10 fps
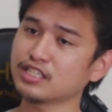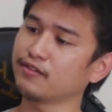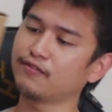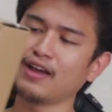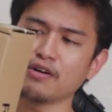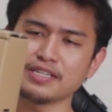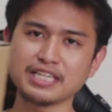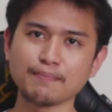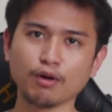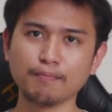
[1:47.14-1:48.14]
this very
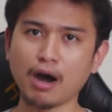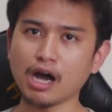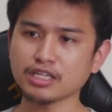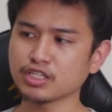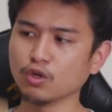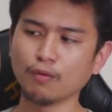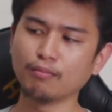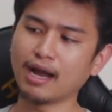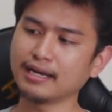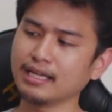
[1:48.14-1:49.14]
simple box, no
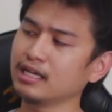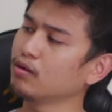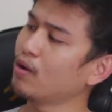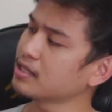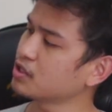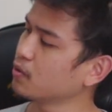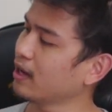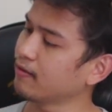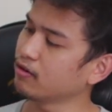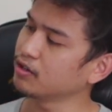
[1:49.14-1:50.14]
branding
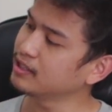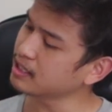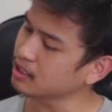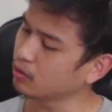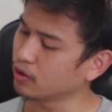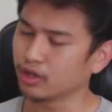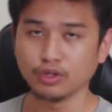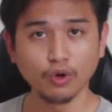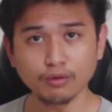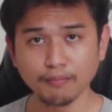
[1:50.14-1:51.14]
whatsoever, just our
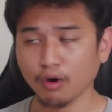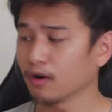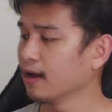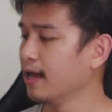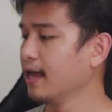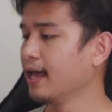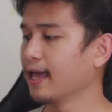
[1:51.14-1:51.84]
notebook